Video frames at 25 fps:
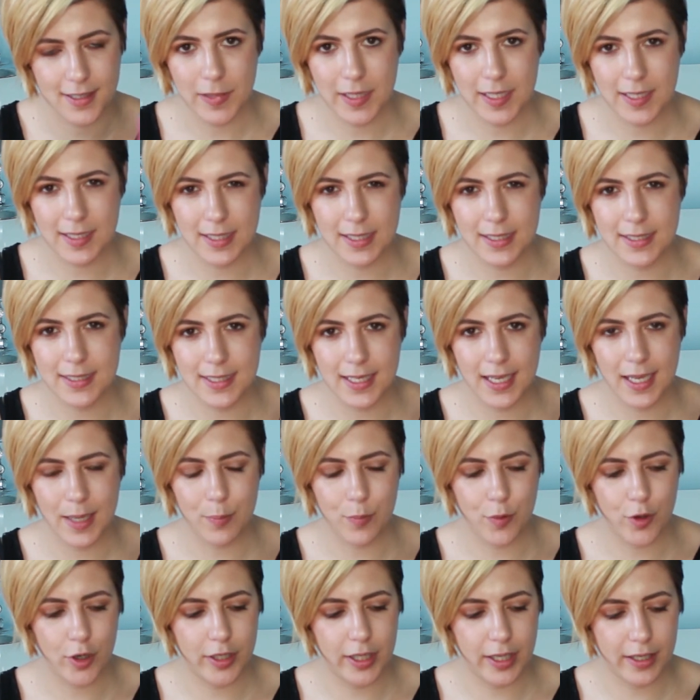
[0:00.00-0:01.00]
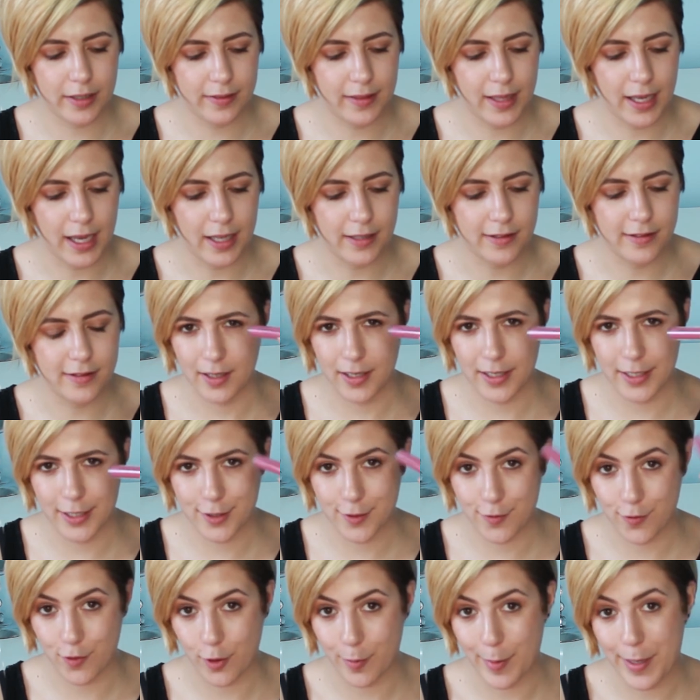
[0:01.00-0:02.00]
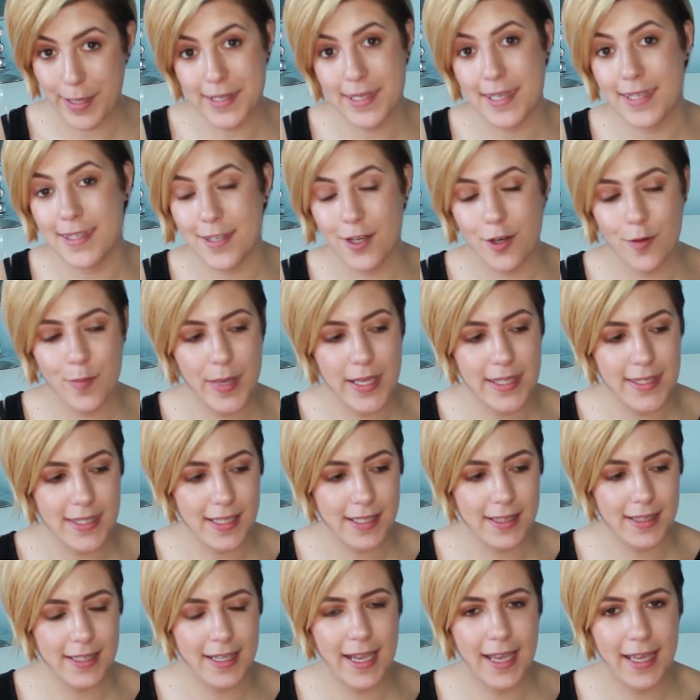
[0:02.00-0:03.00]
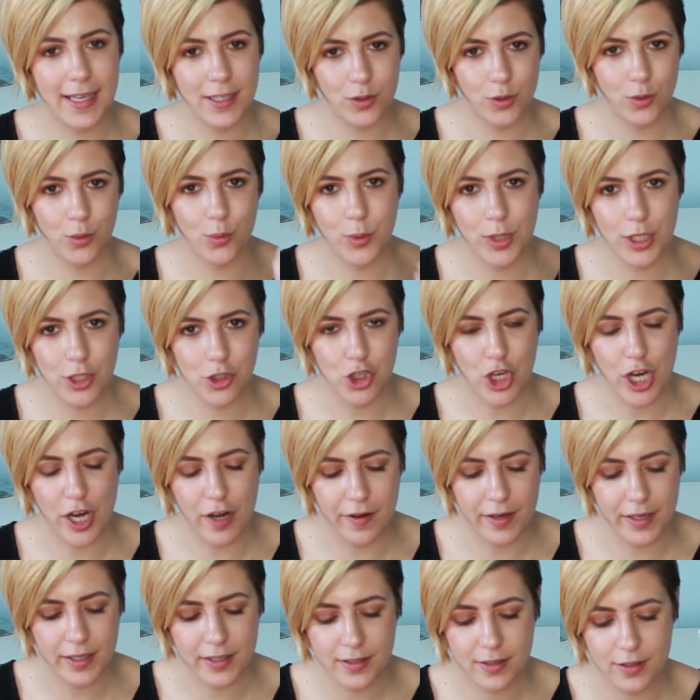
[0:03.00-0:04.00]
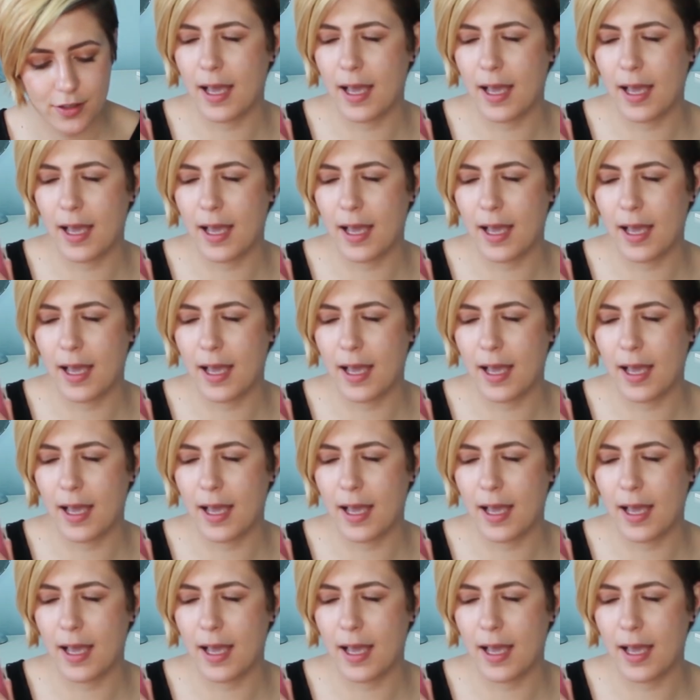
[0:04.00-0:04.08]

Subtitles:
This is a product that is for my sister basically, and we share it.